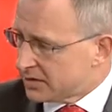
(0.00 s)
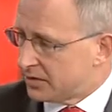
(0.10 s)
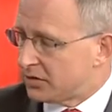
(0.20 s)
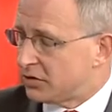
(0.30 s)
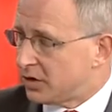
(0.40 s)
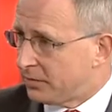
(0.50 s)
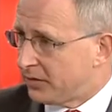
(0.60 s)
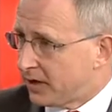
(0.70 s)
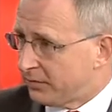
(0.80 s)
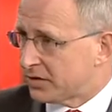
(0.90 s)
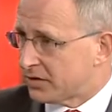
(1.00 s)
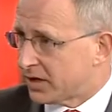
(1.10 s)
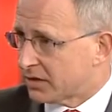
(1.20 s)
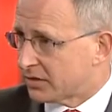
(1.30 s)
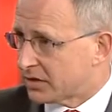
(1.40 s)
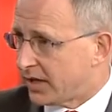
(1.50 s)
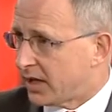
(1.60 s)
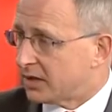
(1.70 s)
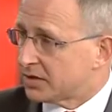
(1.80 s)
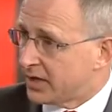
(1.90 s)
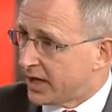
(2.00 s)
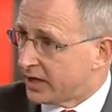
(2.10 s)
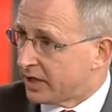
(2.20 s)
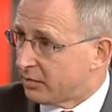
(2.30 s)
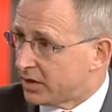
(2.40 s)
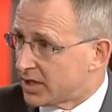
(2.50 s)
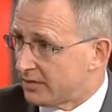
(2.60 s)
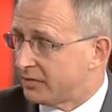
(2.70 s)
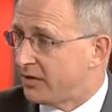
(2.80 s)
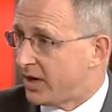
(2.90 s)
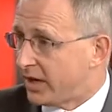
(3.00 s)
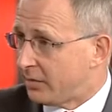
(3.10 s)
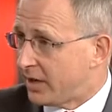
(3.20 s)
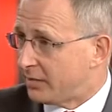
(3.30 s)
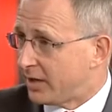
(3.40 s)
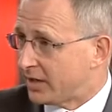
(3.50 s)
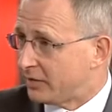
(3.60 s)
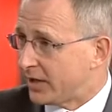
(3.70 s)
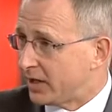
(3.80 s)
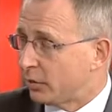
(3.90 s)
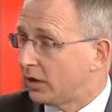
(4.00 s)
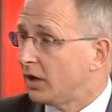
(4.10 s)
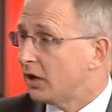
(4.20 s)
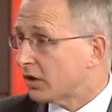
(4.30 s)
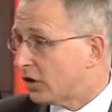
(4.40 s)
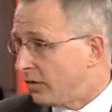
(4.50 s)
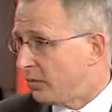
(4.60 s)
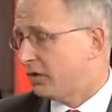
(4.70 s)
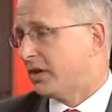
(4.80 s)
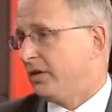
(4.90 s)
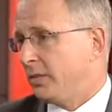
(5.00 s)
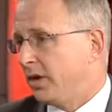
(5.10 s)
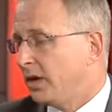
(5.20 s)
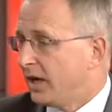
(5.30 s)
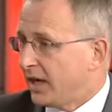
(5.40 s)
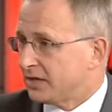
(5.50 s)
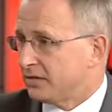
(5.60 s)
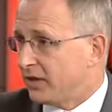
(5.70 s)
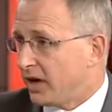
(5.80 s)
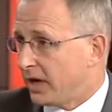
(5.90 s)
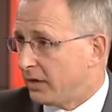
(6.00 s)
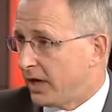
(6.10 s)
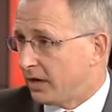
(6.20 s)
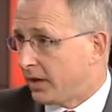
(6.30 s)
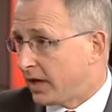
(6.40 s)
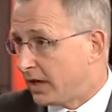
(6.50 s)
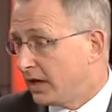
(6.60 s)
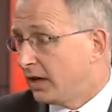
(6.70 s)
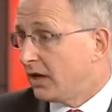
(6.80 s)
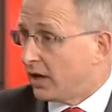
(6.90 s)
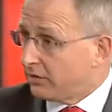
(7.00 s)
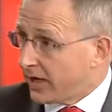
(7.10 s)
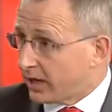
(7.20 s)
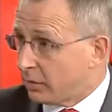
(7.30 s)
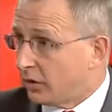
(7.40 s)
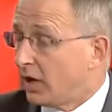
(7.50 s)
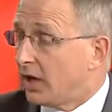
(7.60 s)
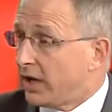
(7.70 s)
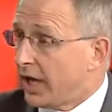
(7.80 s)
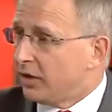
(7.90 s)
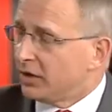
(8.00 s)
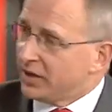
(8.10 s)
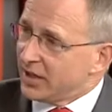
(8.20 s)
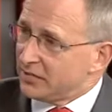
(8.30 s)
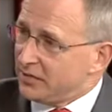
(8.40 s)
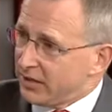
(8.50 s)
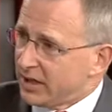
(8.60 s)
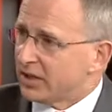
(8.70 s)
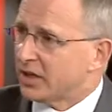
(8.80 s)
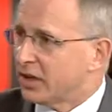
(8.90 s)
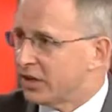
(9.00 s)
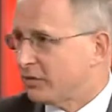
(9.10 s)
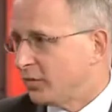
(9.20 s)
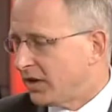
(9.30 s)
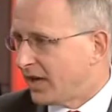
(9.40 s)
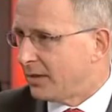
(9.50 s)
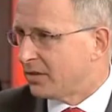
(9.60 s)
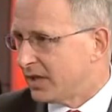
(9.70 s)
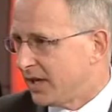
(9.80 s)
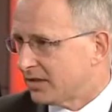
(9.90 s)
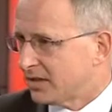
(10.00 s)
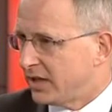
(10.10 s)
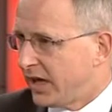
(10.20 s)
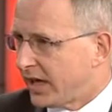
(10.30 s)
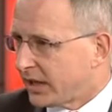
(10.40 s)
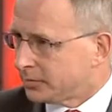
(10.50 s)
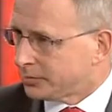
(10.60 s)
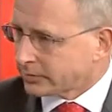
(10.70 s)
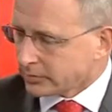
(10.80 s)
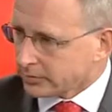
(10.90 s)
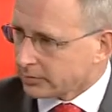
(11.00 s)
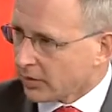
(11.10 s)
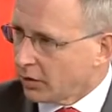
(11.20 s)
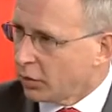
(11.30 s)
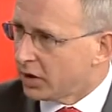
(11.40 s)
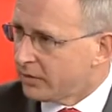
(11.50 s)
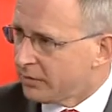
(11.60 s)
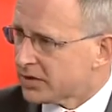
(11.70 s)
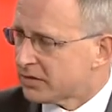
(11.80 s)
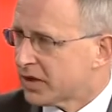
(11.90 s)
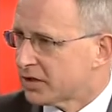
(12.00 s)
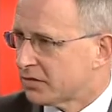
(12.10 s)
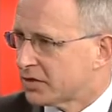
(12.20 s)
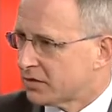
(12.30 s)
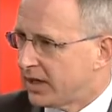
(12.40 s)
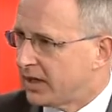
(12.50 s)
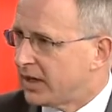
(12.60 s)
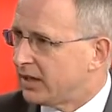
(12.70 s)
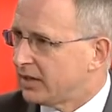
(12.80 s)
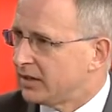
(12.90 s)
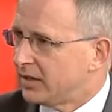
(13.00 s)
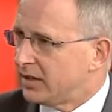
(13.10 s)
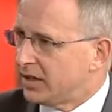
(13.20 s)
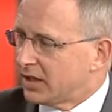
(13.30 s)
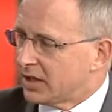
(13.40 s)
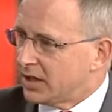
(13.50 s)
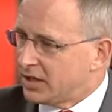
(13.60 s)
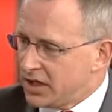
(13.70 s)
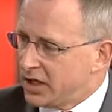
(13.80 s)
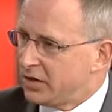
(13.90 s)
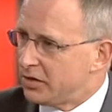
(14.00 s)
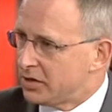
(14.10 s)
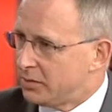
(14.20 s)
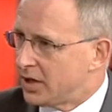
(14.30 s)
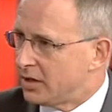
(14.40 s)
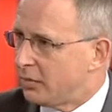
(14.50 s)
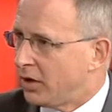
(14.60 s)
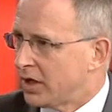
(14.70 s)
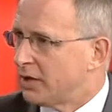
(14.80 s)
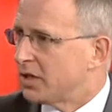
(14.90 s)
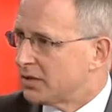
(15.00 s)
That is the job for Infrastructure Australia. State governments have a finite amount of money available. The Commonwealth Government has a finite amount of money available. Now, it's very unclear from what Labor's announced today, will Infrastructure Australia continue to be the body